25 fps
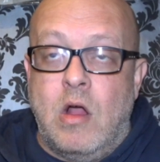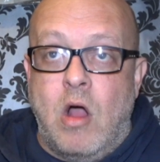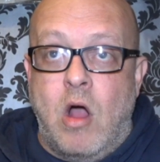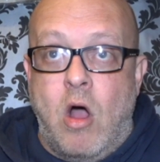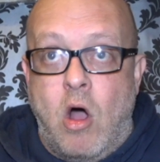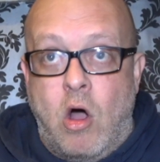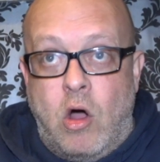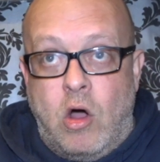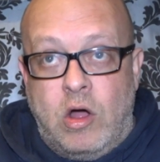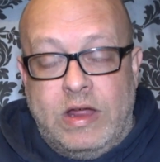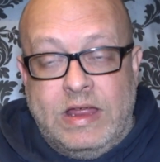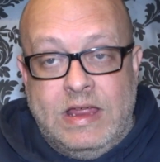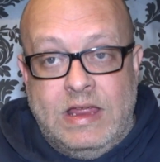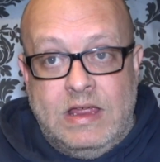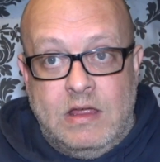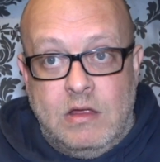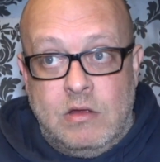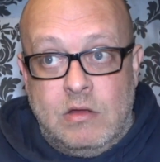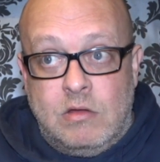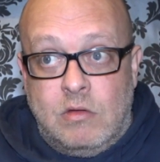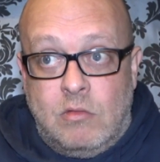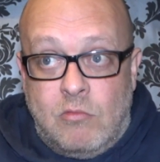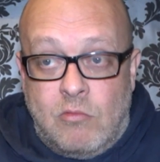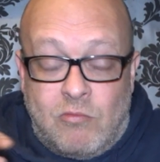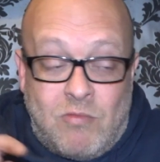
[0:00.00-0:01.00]
I
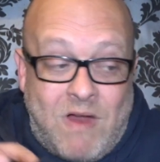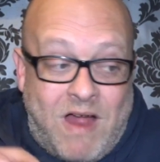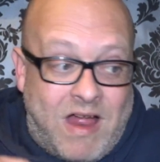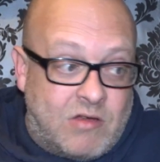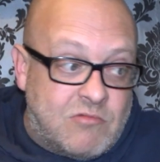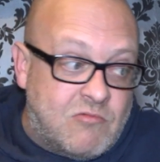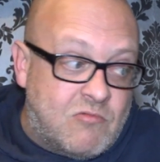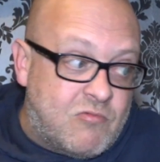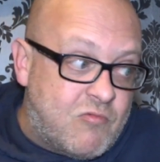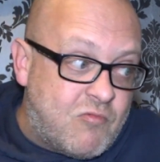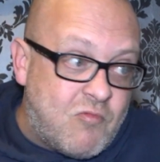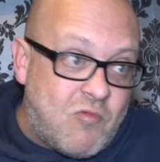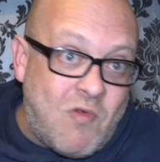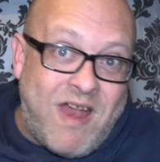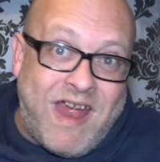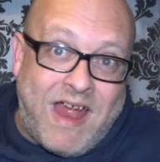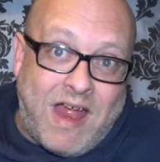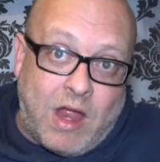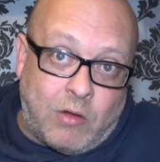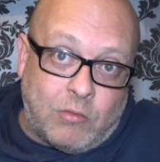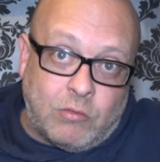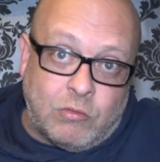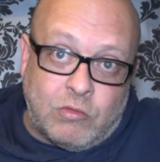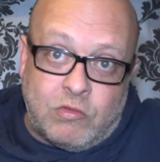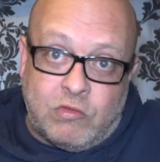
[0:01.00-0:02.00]
ran
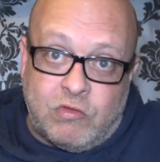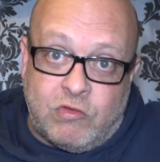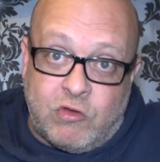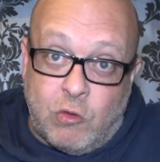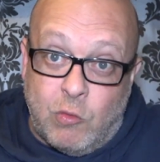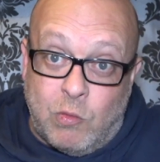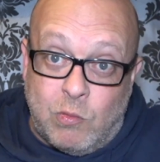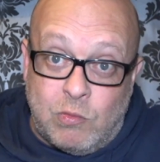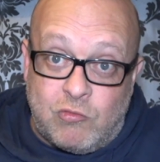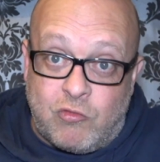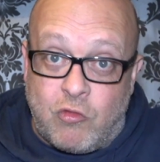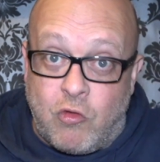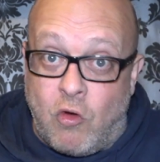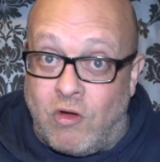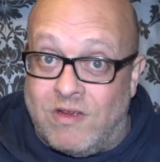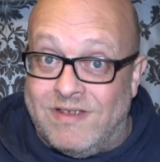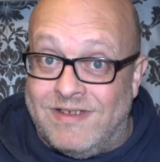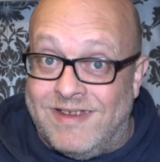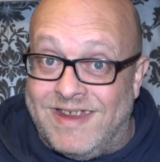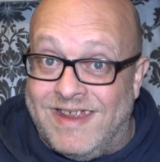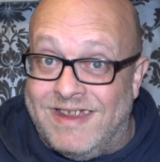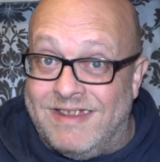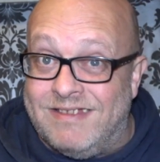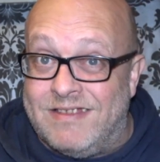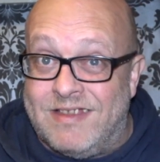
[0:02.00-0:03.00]
round to try and
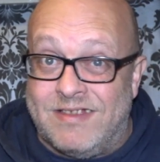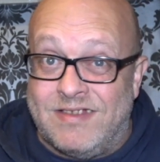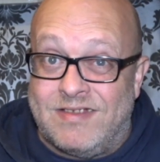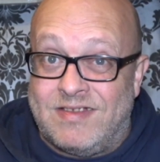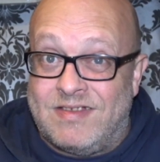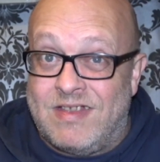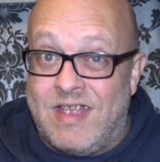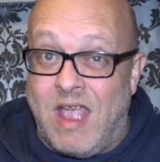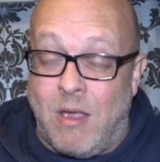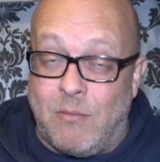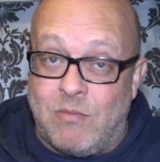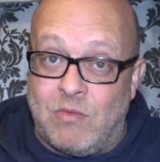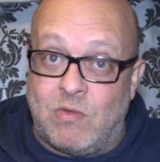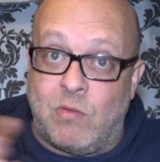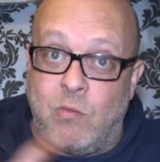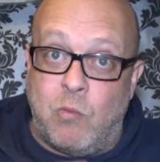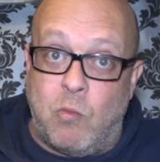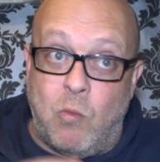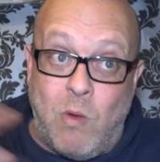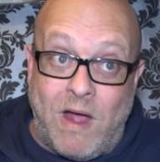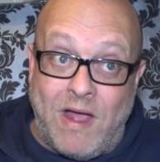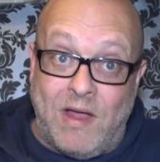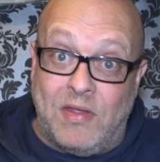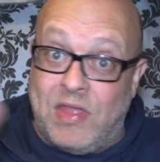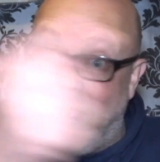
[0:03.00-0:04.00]
intercept
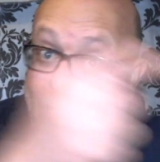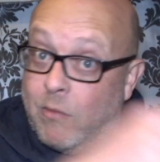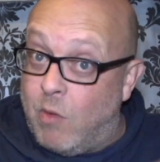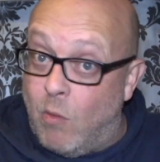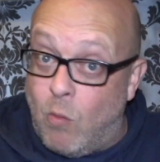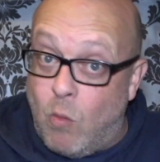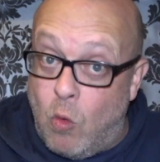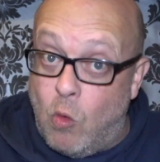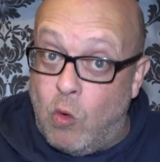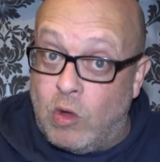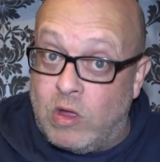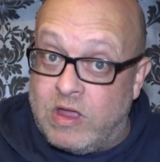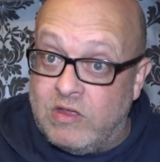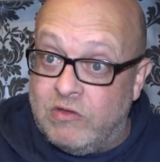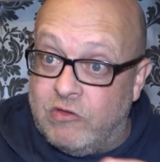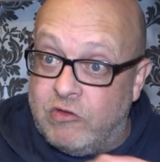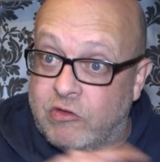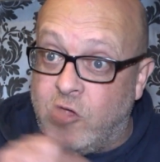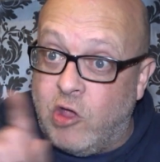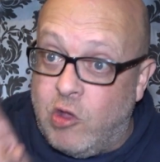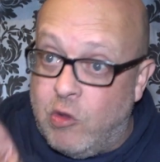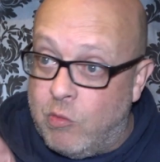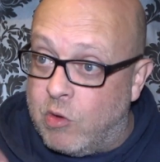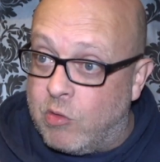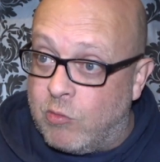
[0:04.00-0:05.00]
where they were walking
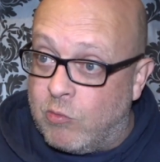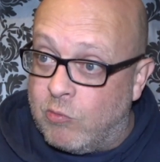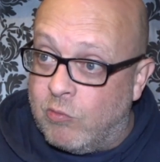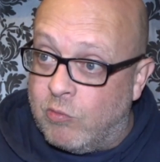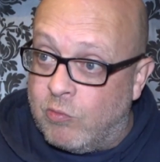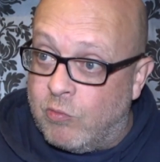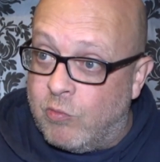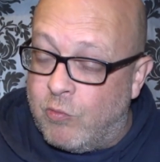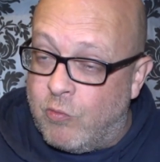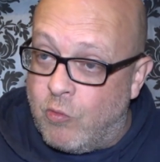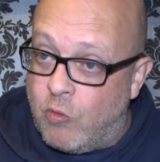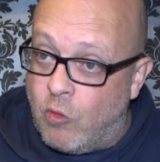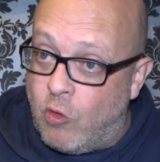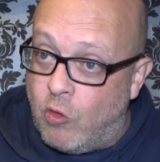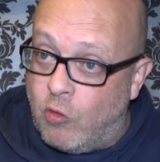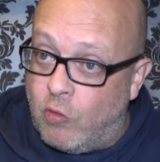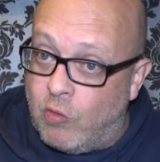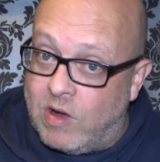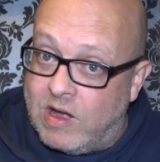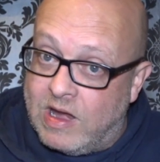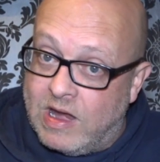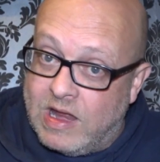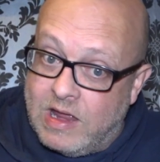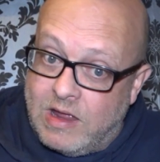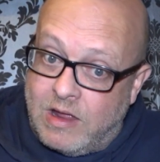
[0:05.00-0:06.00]
to, and
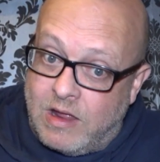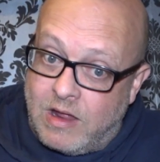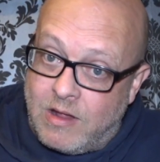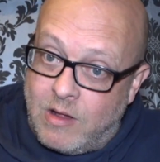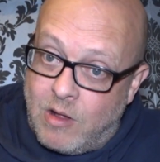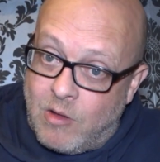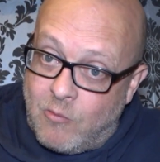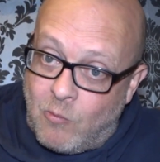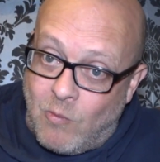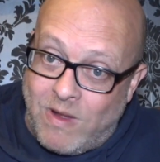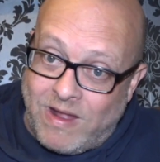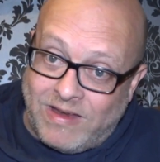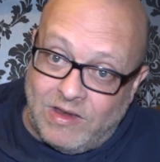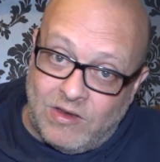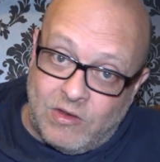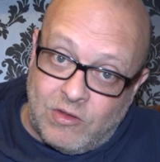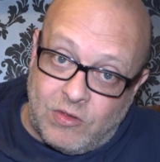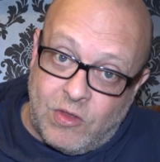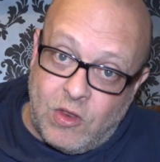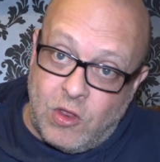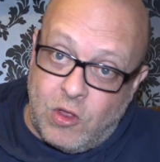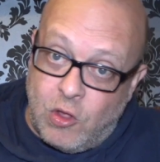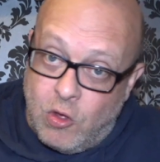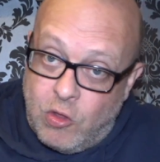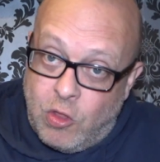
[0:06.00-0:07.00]
Rory went
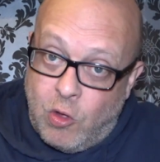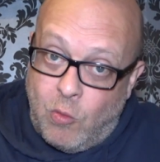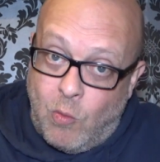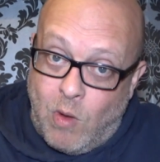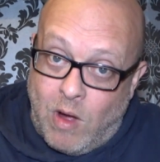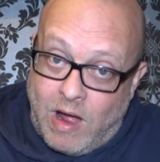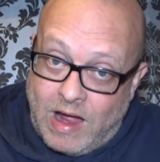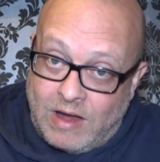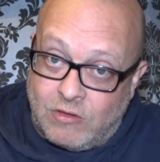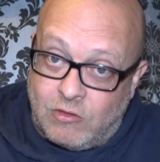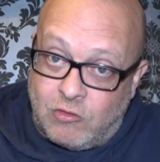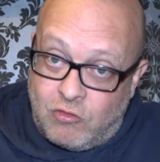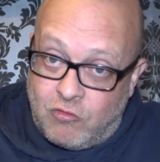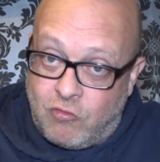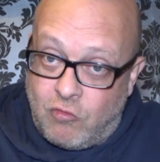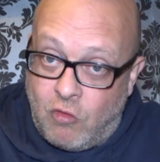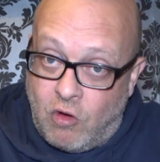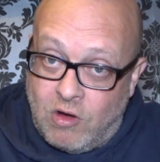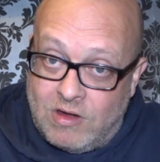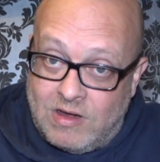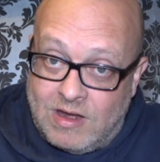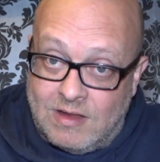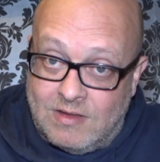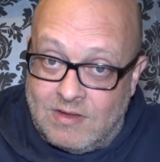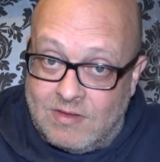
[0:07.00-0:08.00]
the other way to try
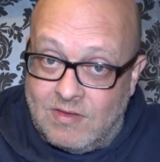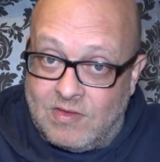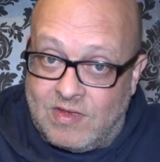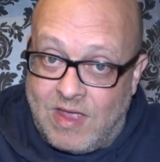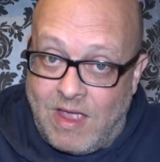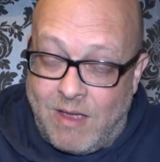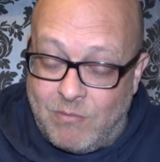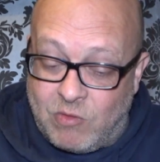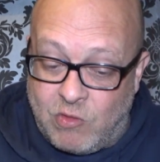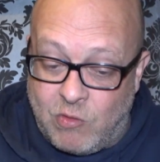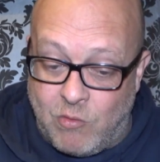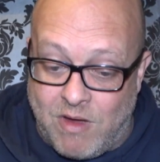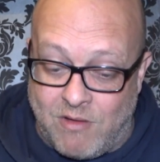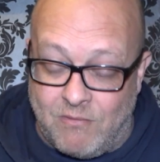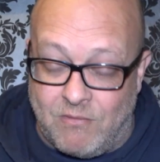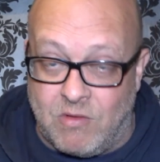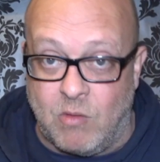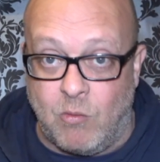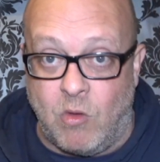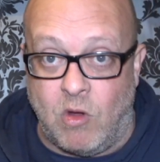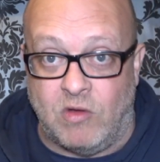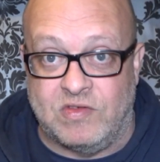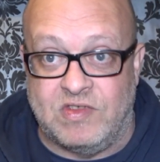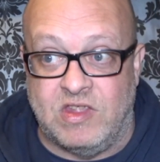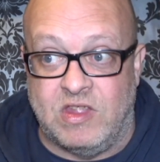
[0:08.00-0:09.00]
and intercept whoever it
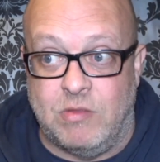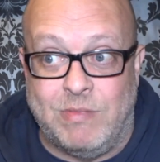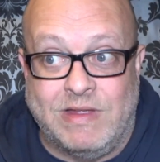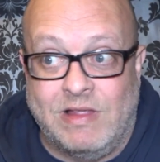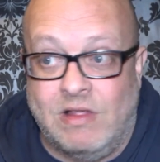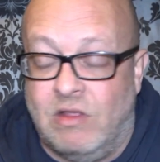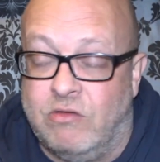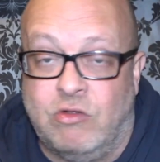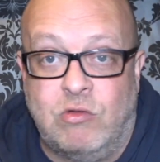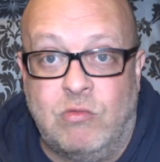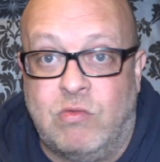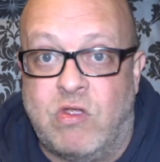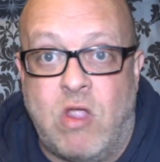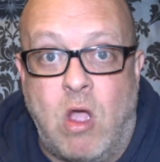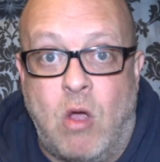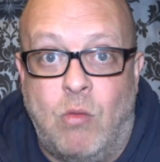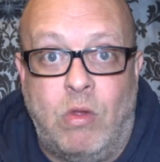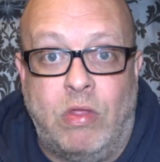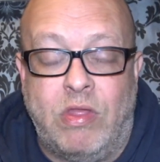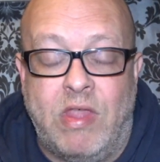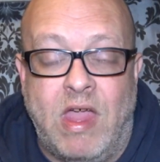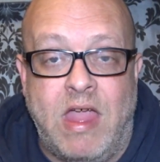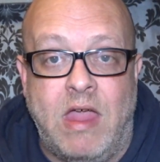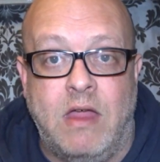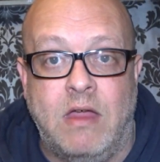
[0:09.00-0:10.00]
was in the middle, and there was no one
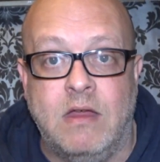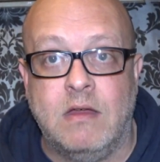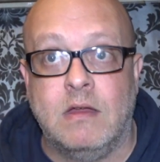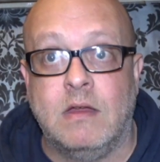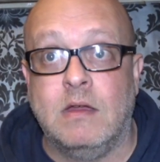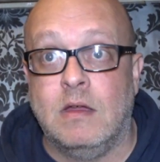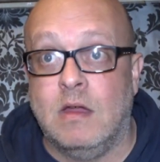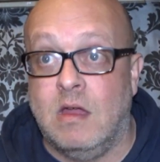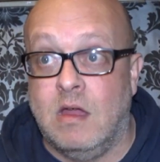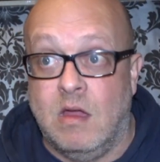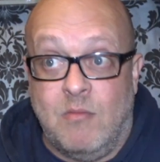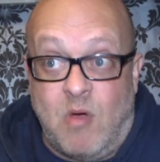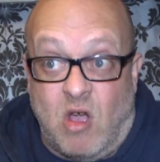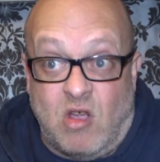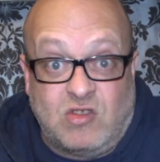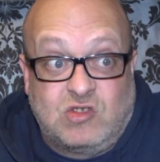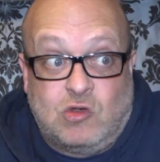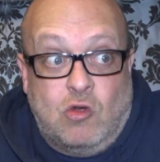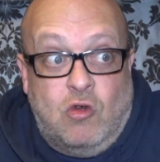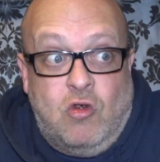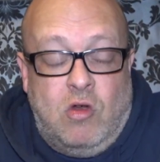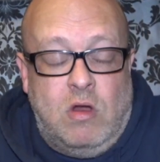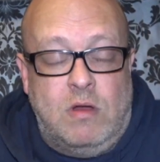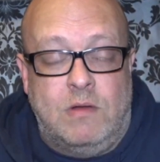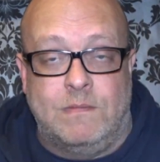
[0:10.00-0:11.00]
there. I
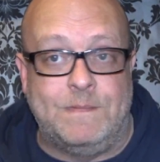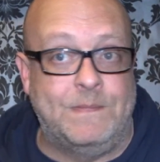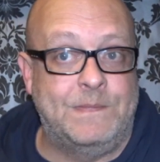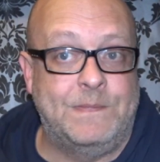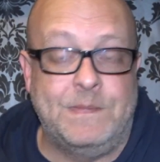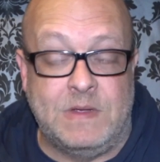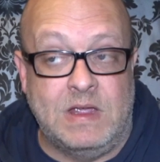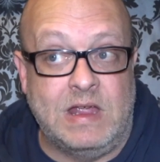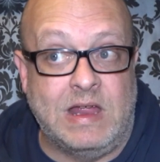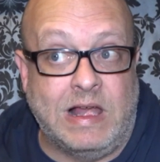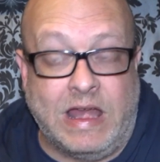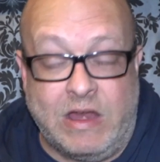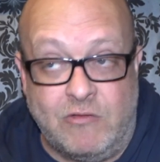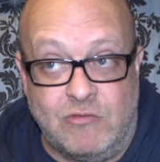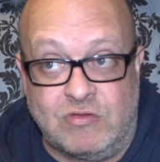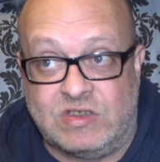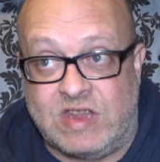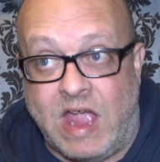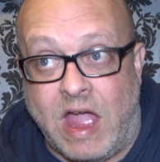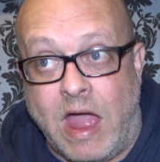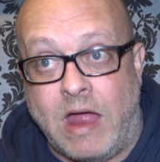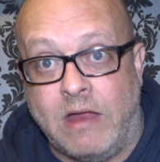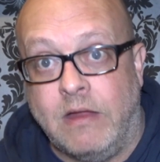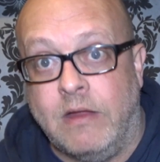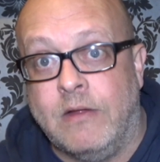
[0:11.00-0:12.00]
saw it clear as
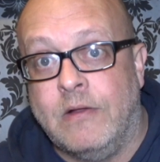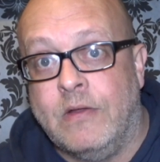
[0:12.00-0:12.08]
day.